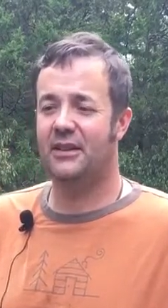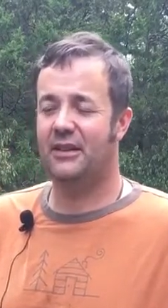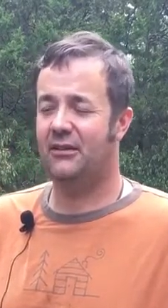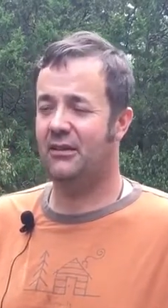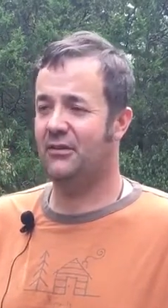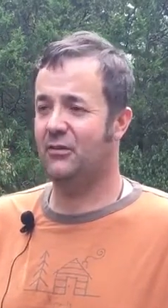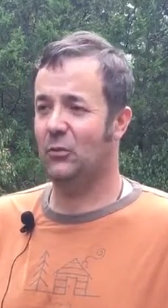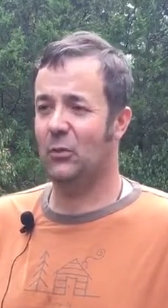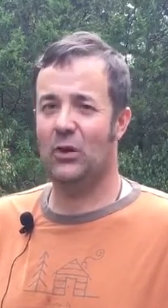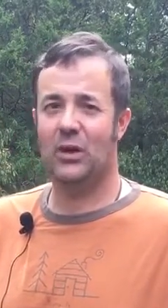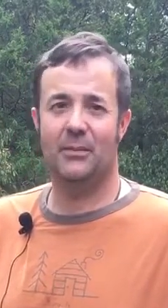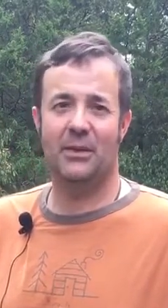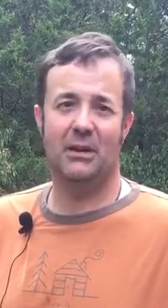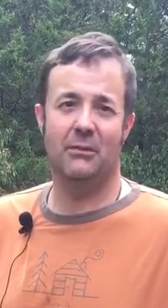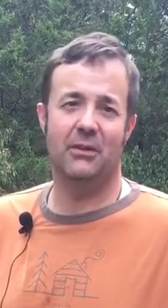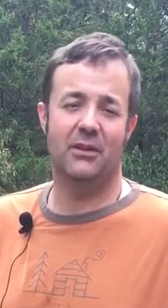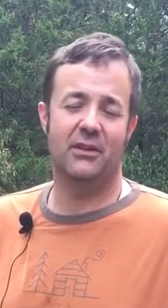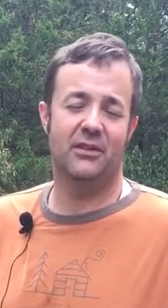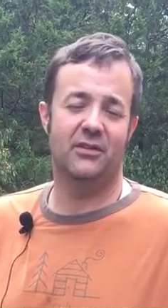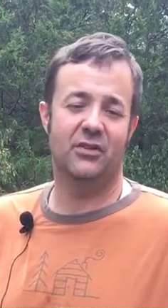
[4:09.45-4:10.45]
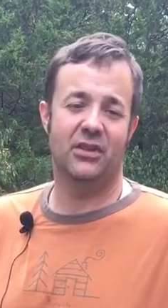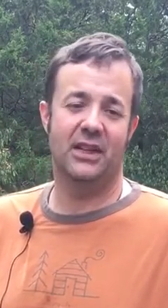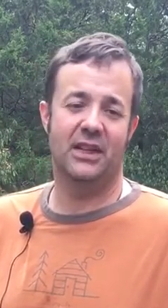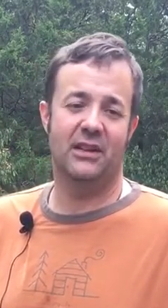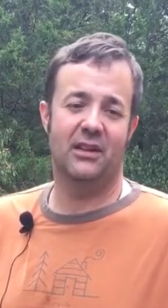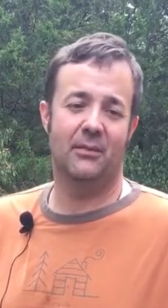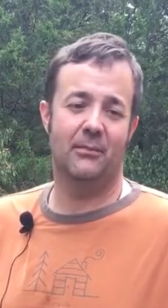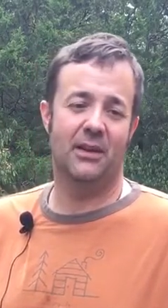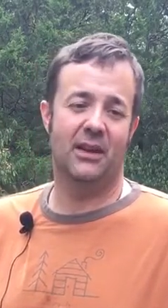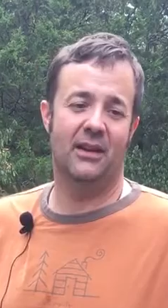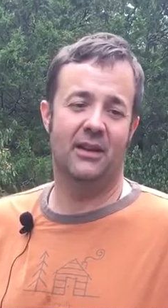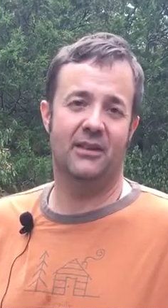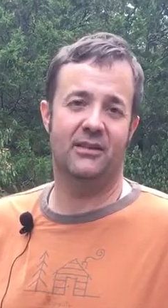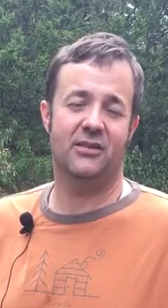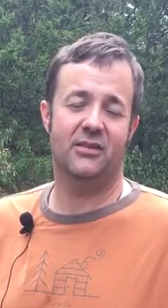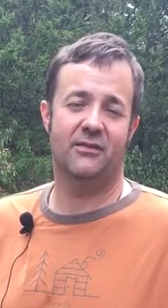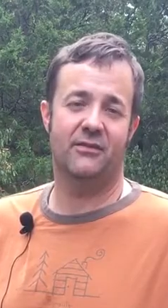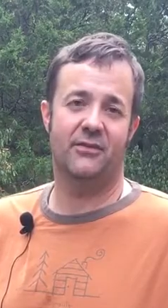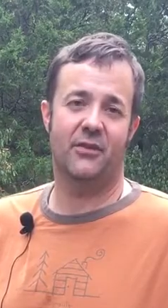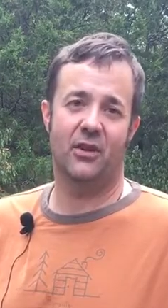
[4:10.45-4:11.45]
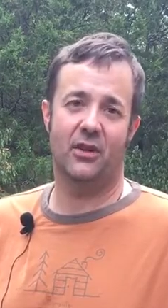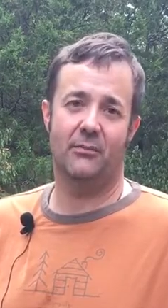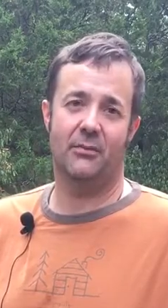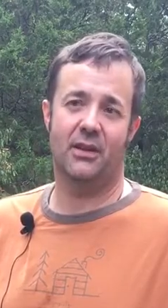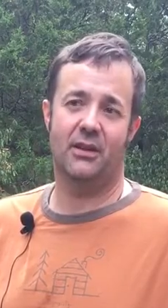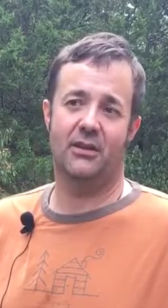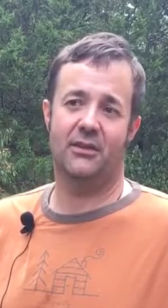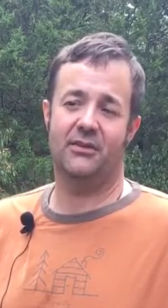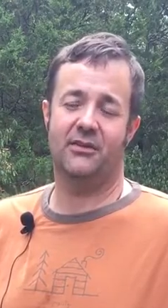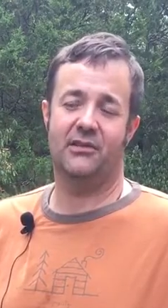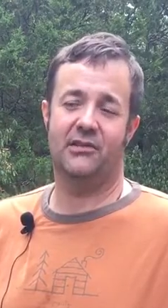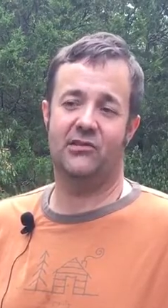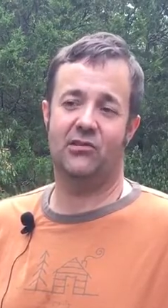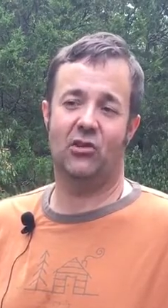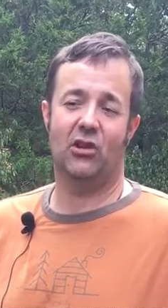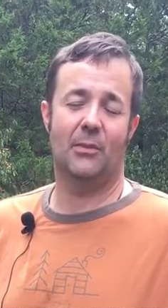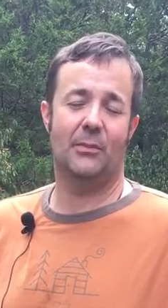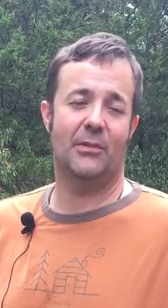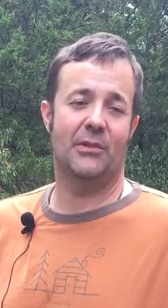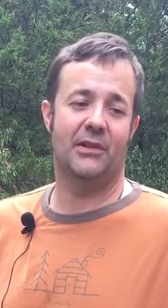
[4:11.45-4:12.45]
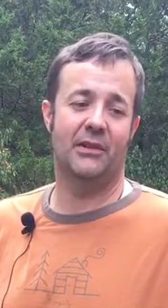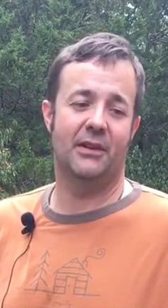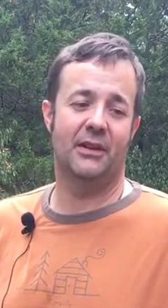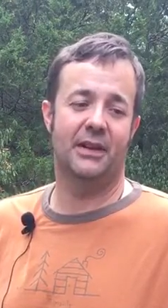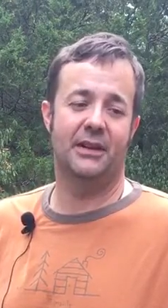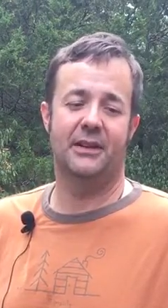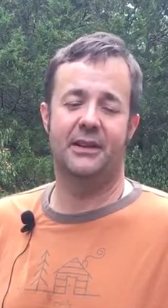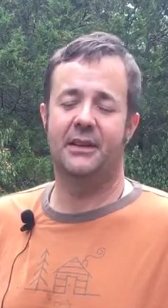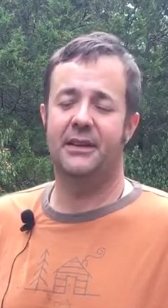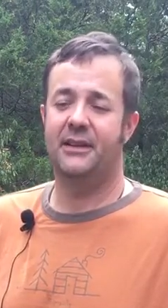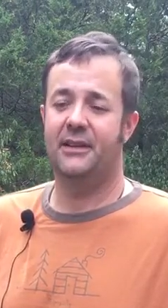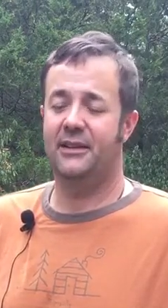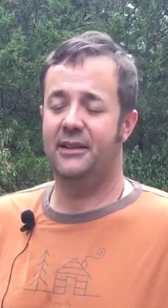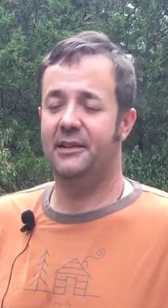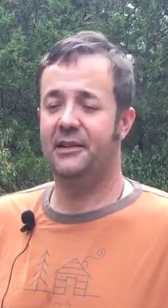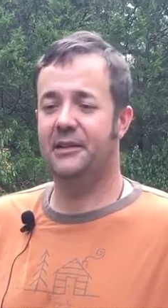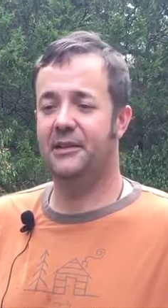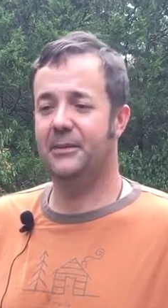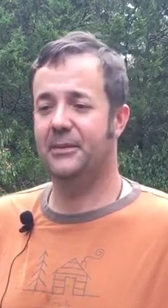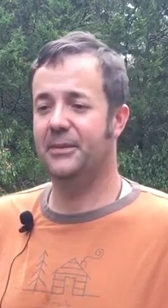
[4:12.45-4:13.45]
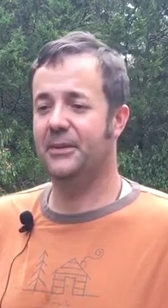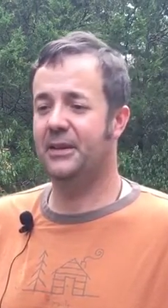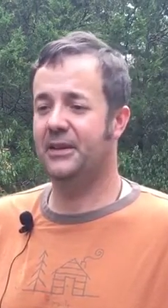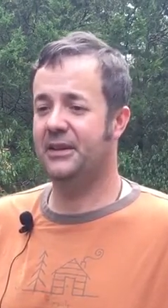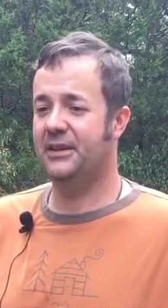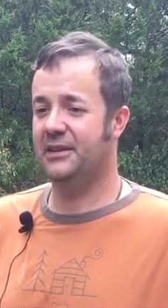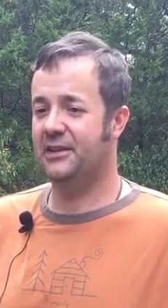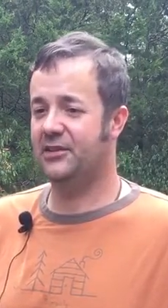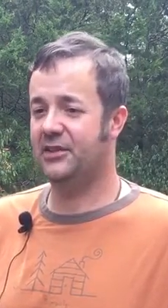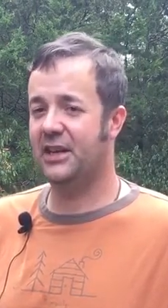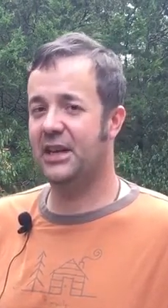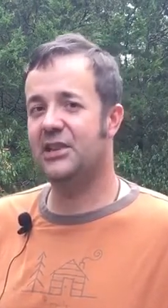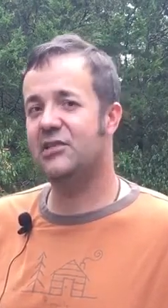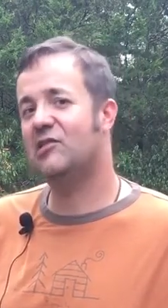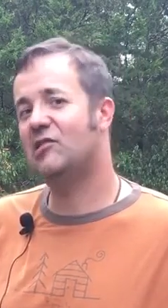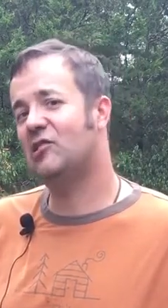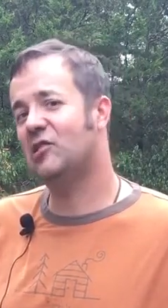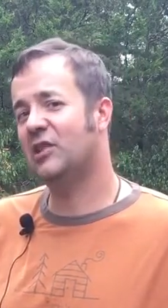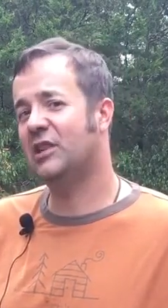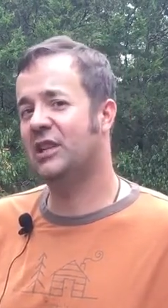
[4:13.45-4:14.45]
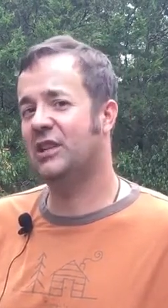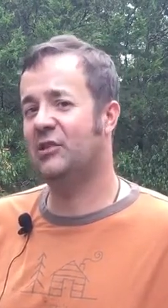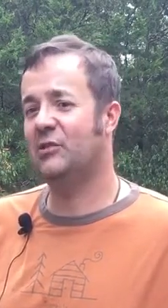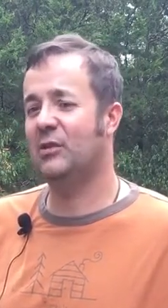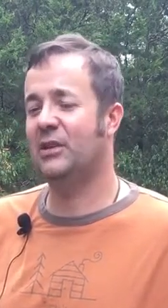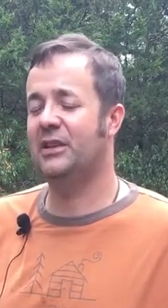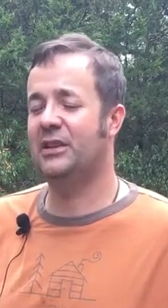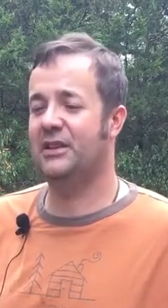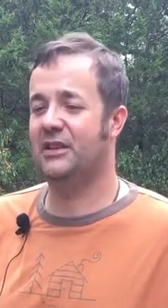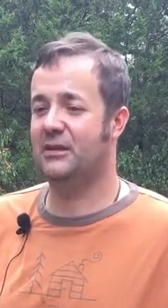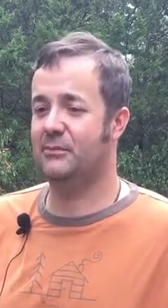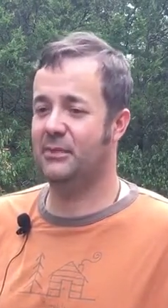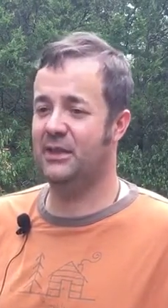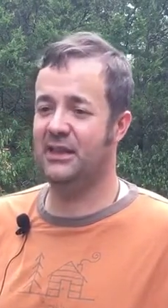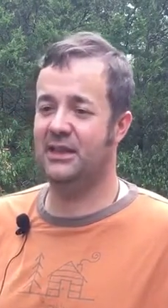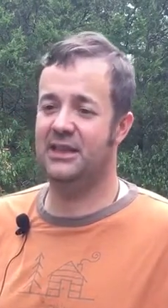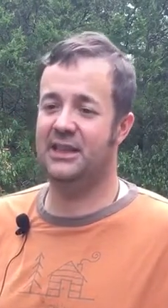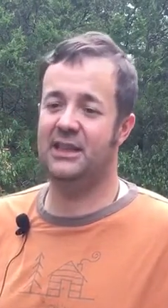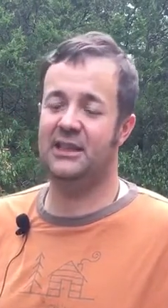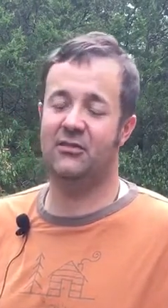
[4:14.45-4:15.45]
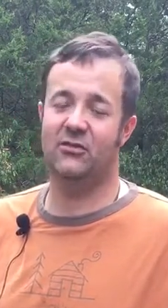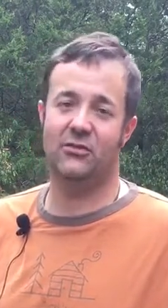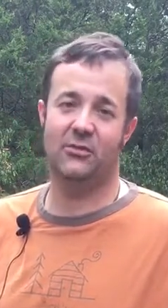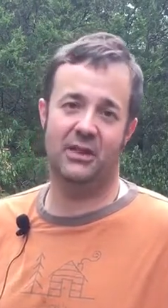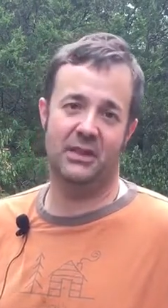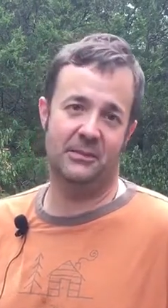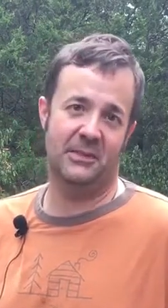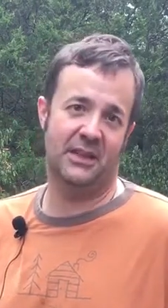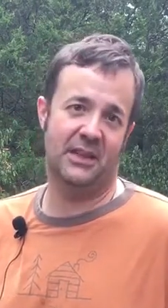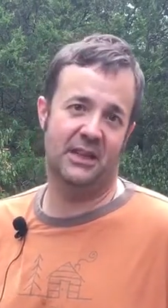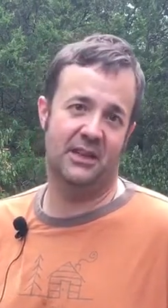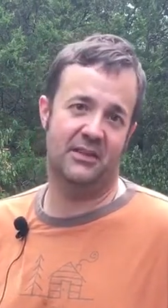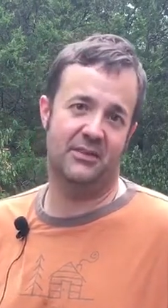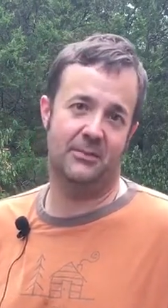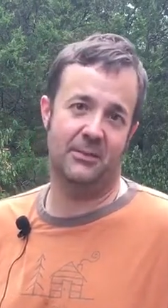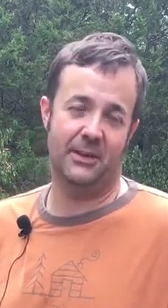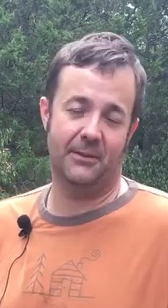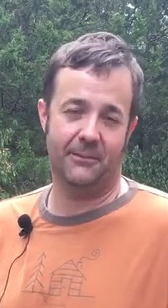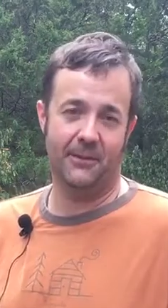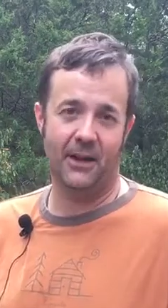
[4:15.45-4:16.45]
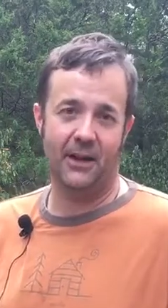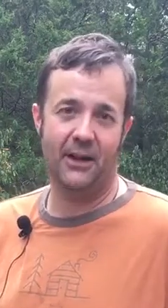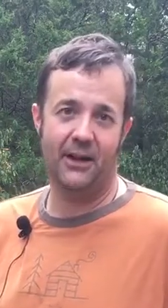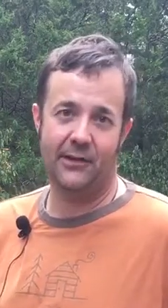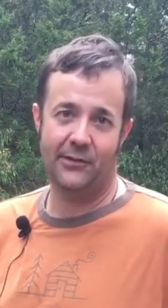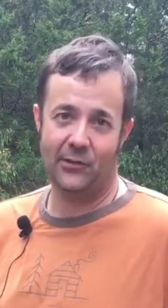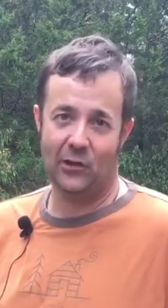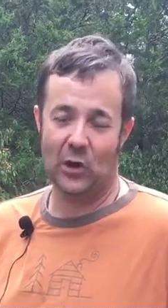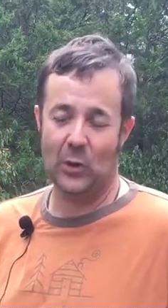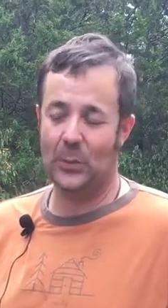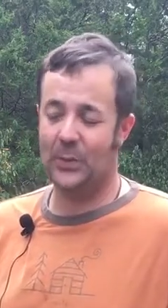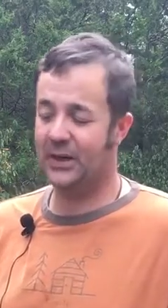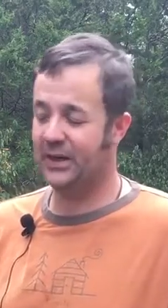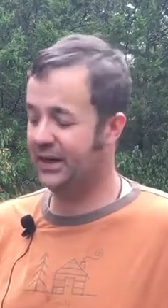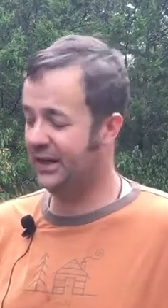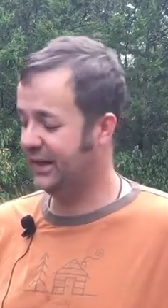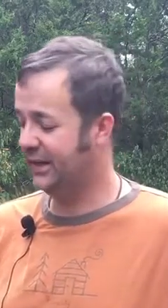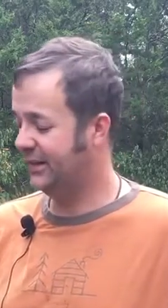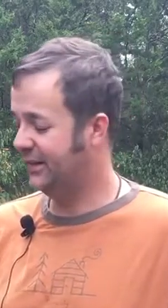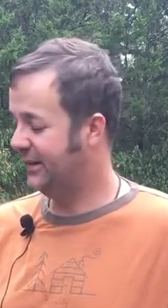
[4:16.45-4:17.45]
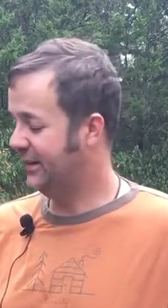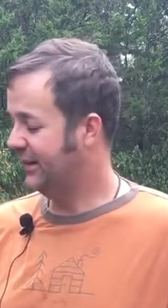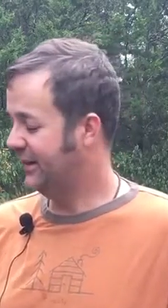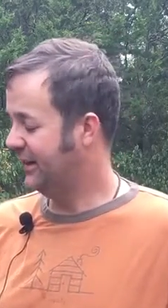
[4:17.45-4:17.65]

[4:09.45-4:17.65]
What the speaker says: I don't have to worry about whether the chain on my Farmboss is sharp or not. Do I need to change the chain? Do I need to spend 10 or 20 minutes with a file sharpening it?